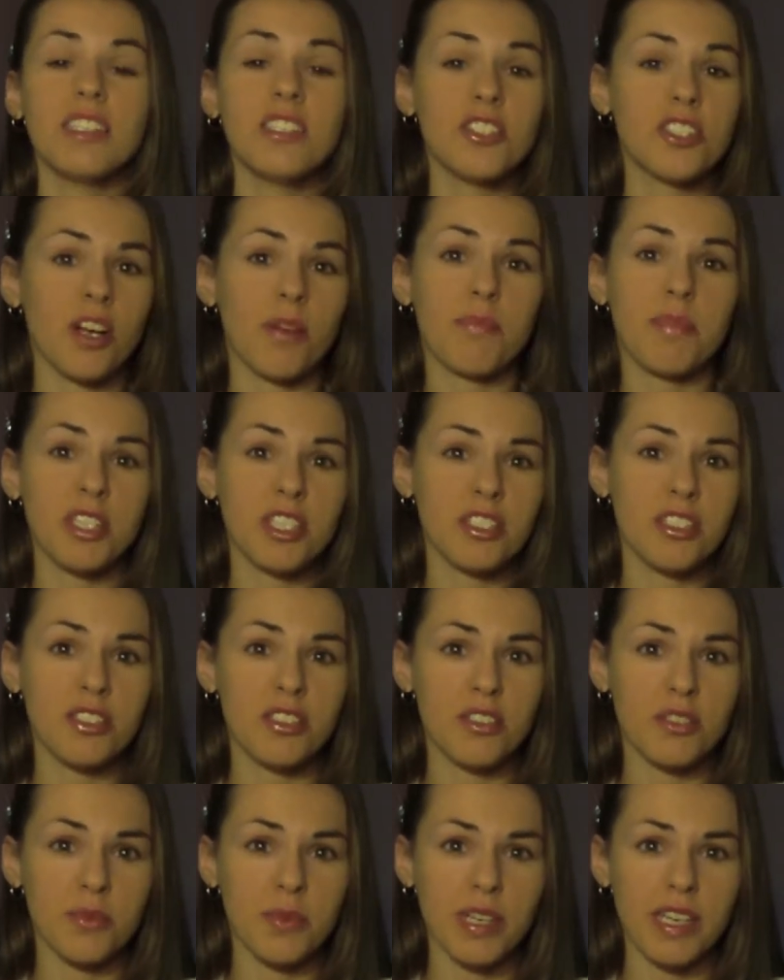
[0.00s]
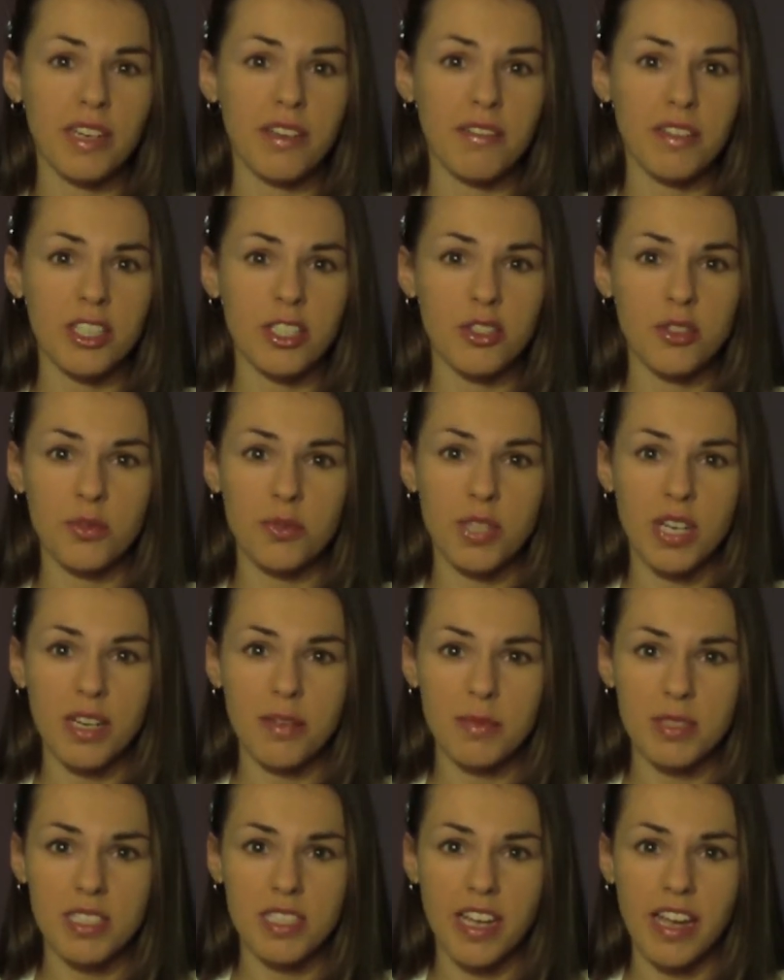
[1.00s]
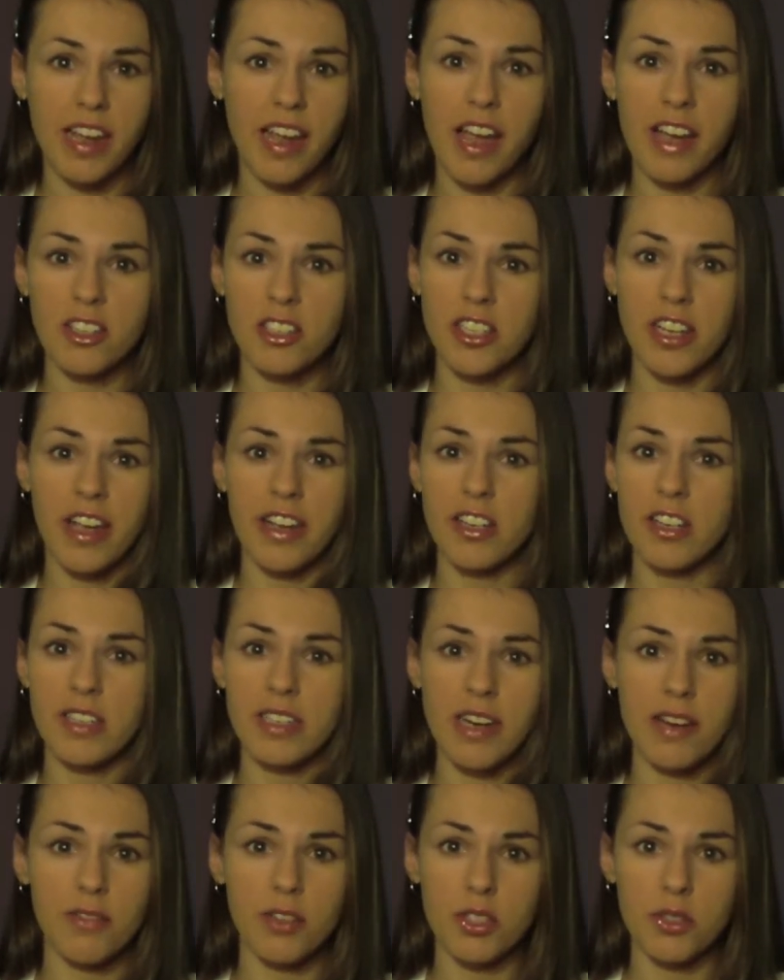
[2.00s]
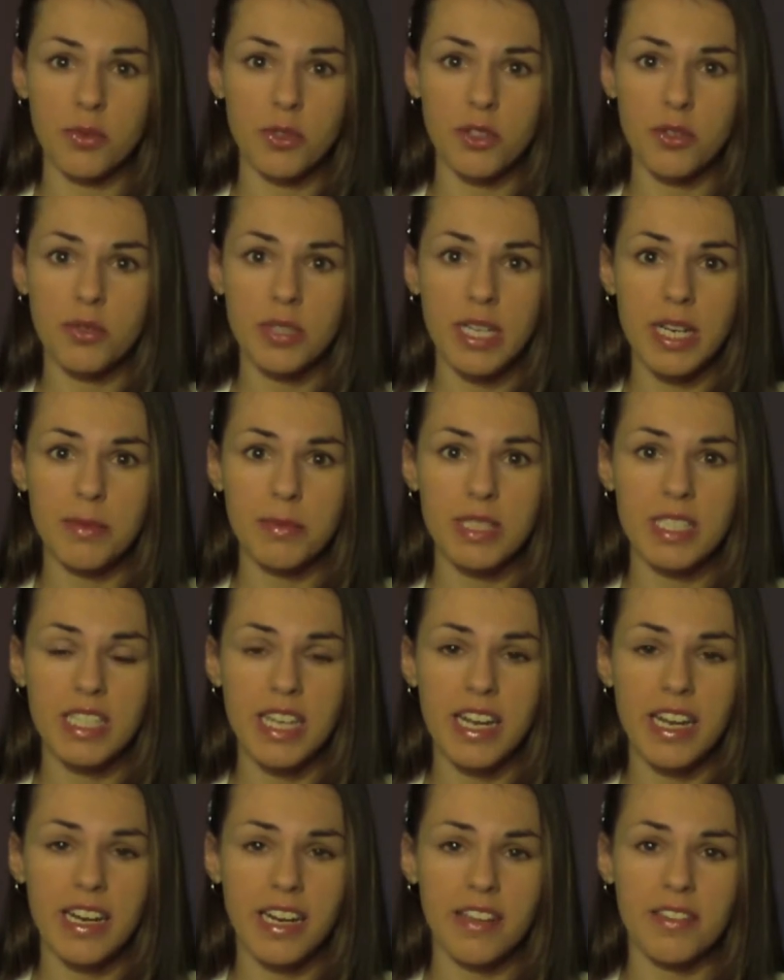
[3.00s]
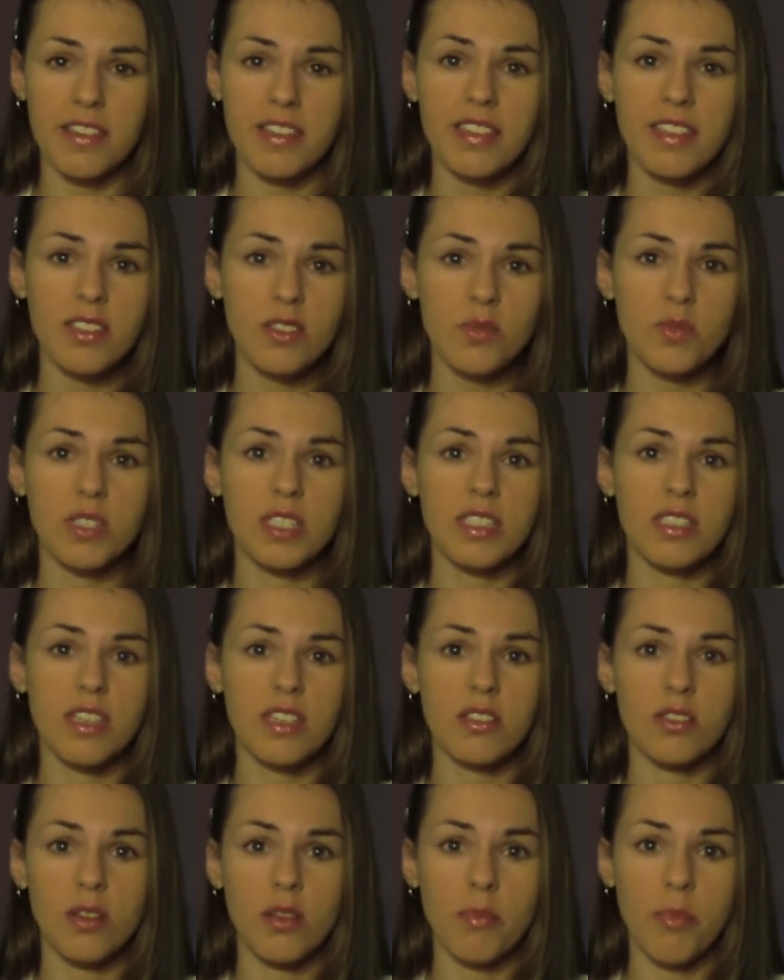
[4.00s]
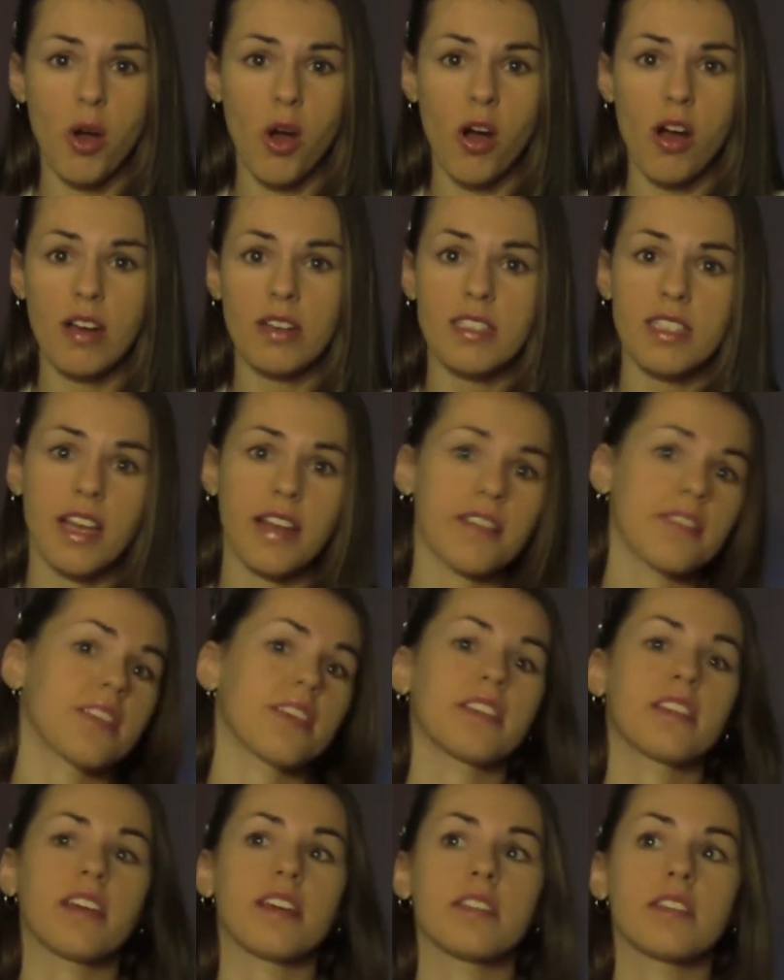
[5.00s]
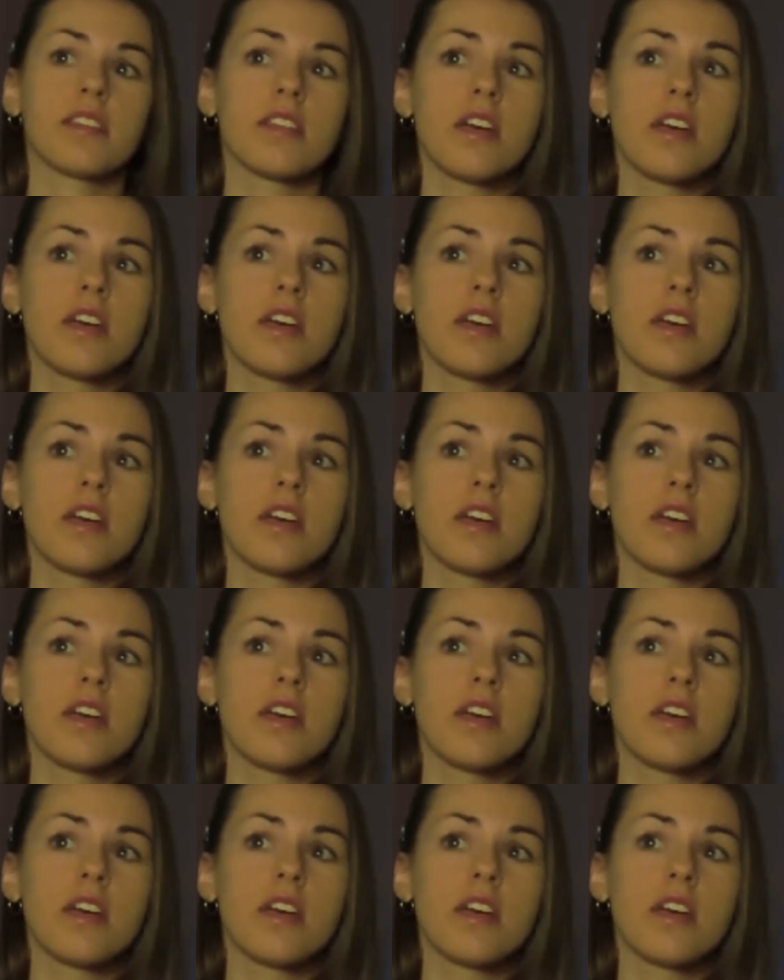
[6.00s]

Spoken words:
jump into doing it like 2 times a day. Actually, I could never do it 2 times a day, and I think that's what it says on the box. I think that's